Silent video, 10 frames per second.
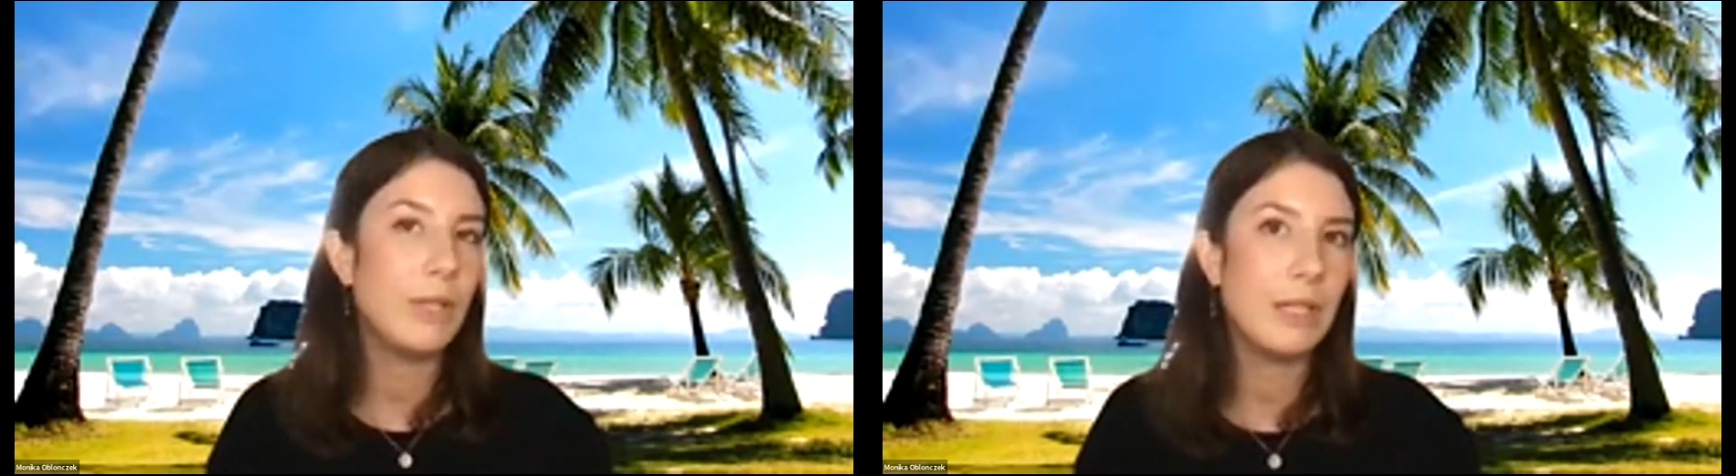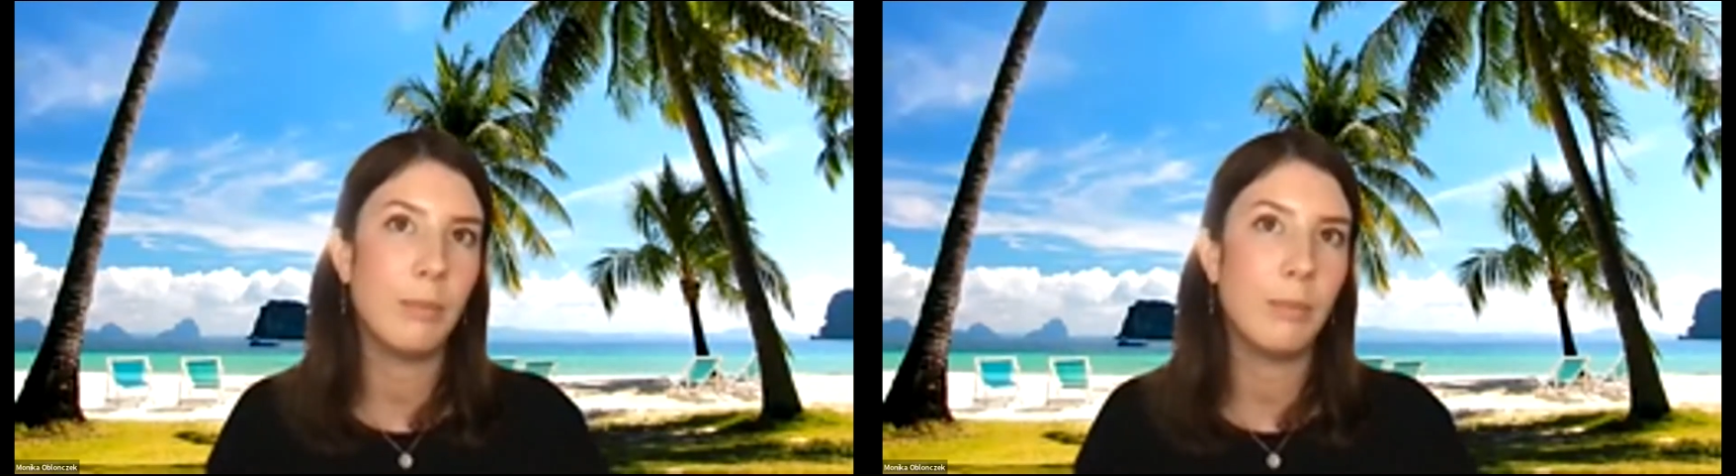
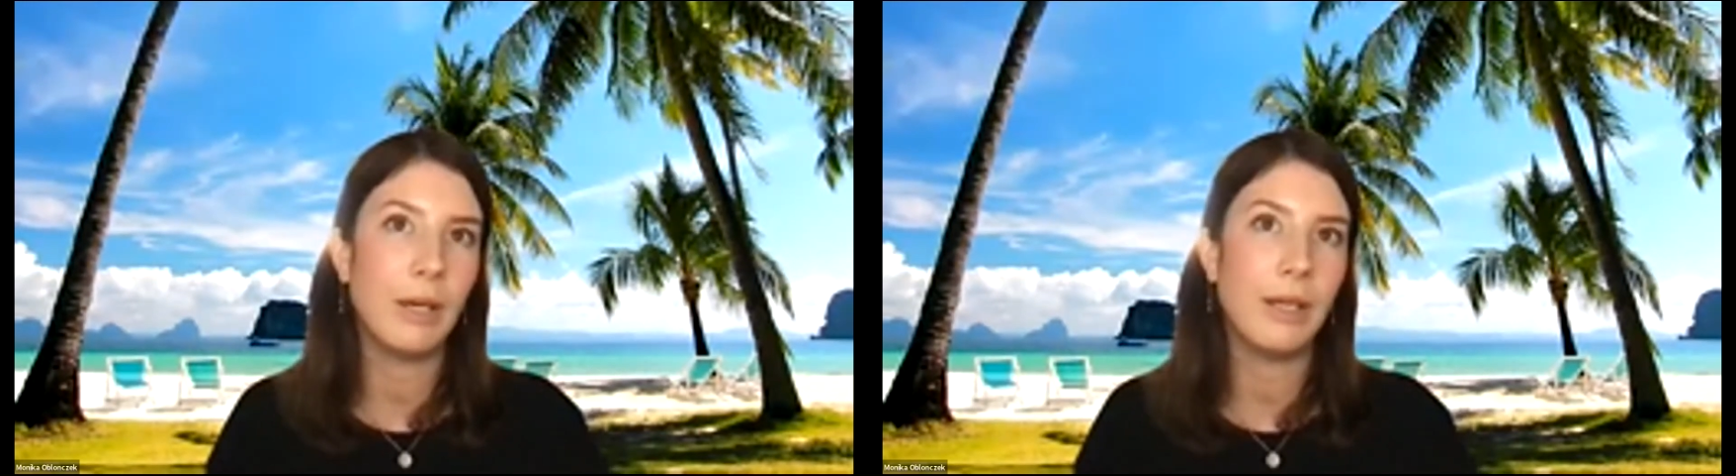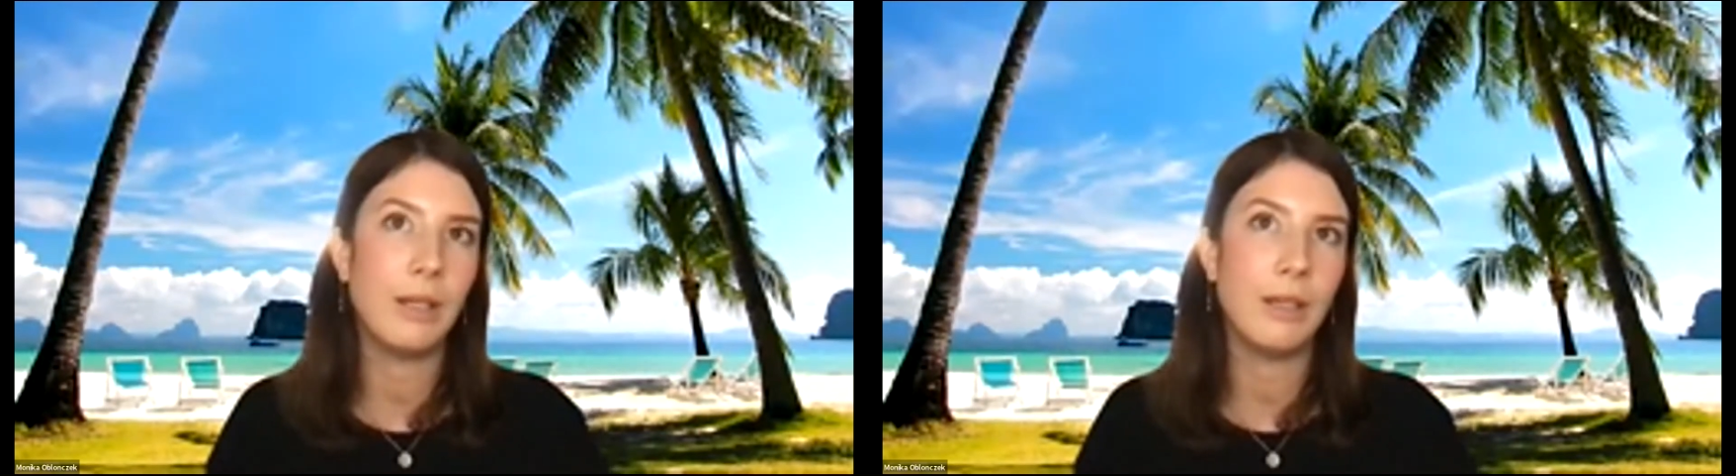
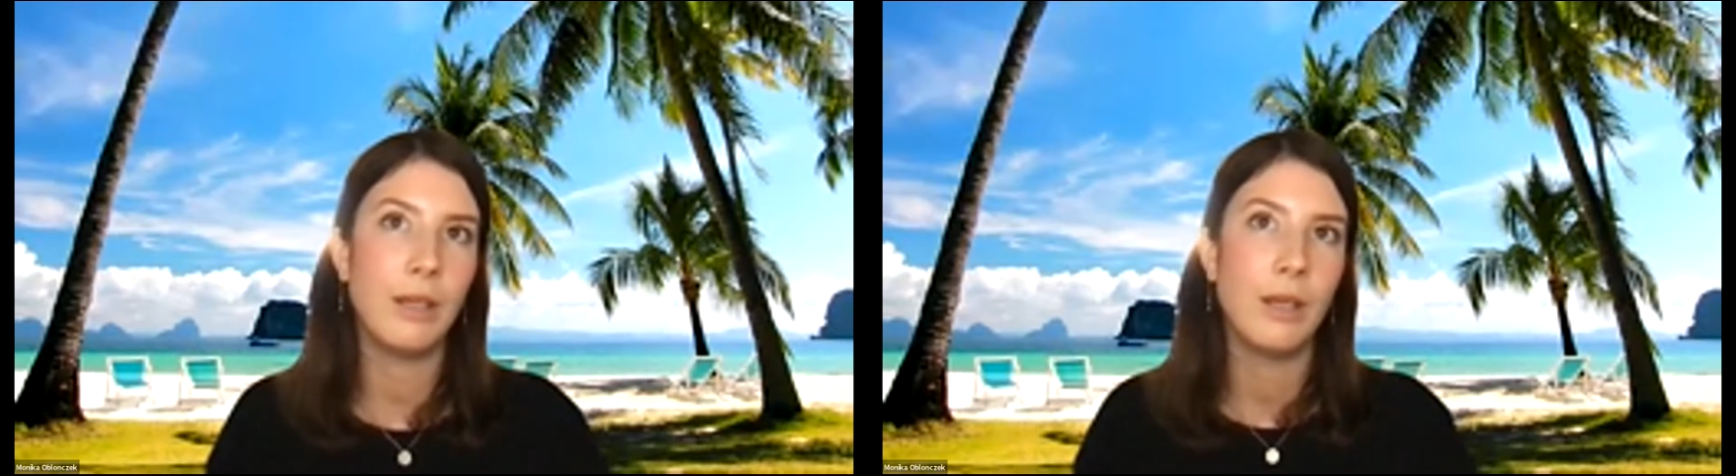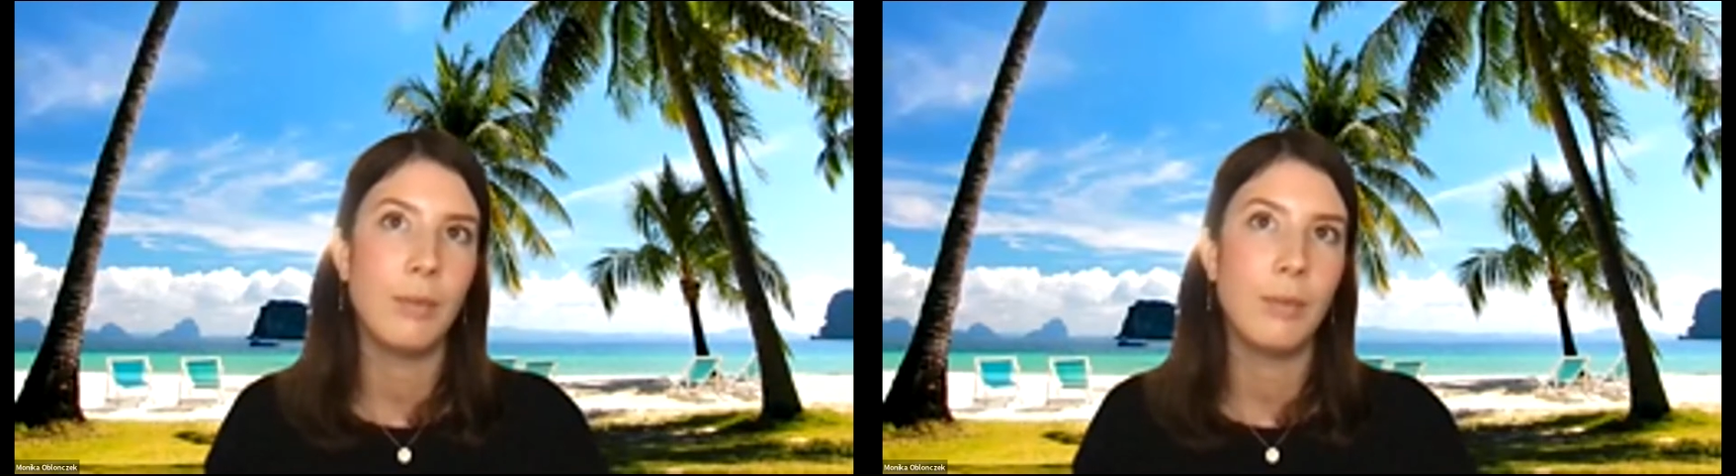repeating
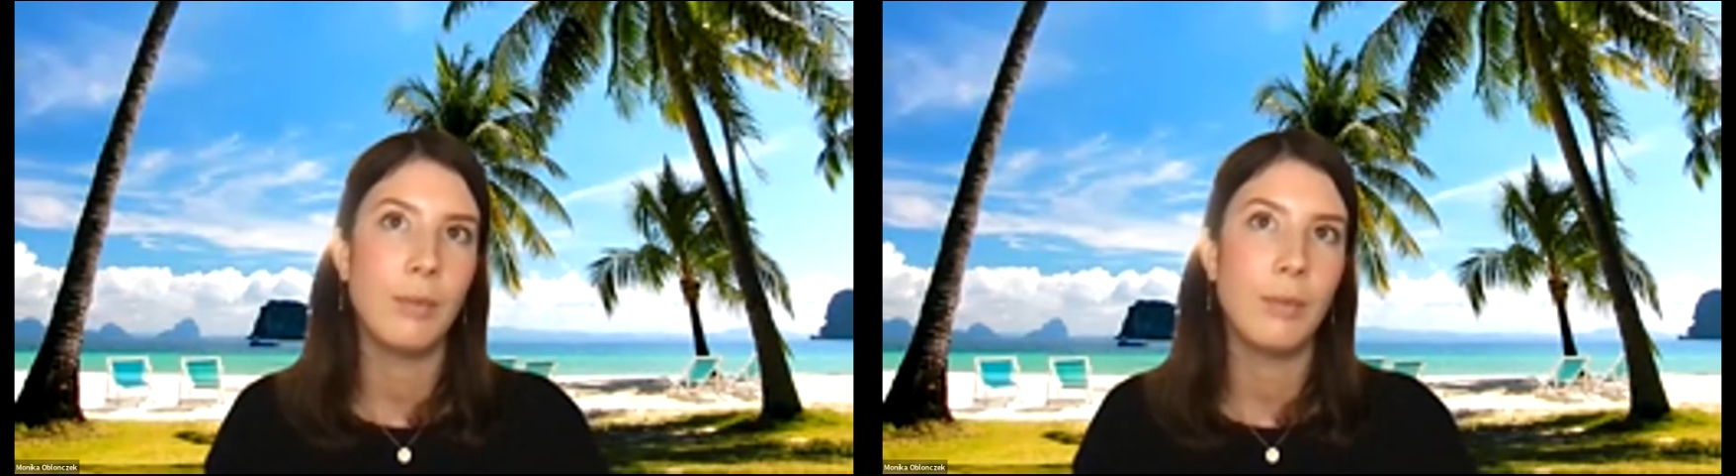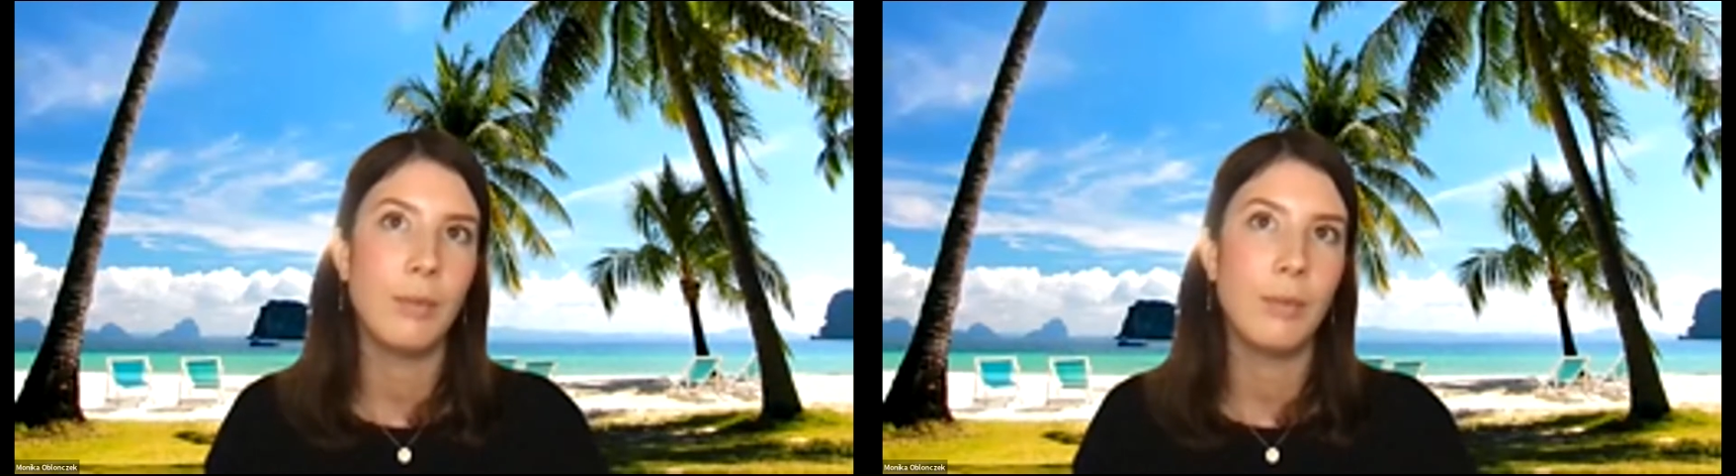them by